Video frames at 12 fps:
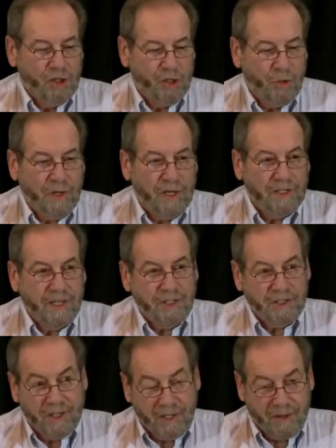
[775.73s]
so we can
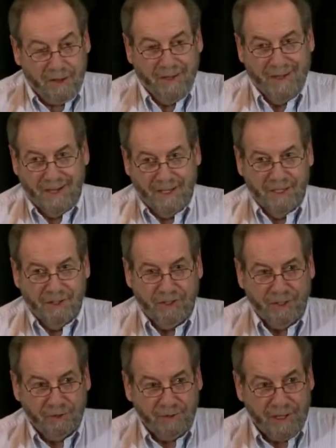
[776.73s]
teach
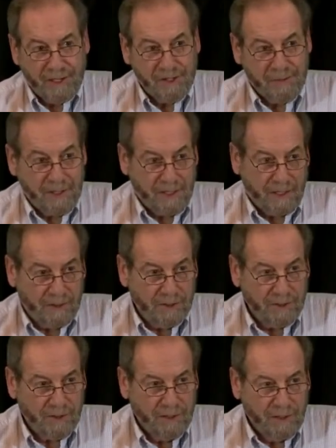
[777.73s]
children how to speak
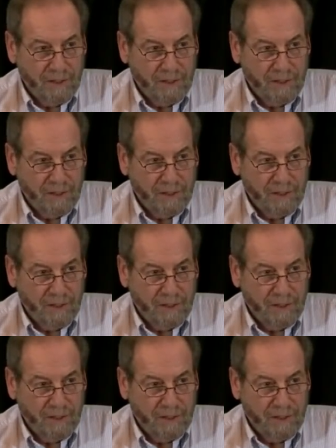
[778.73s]
English?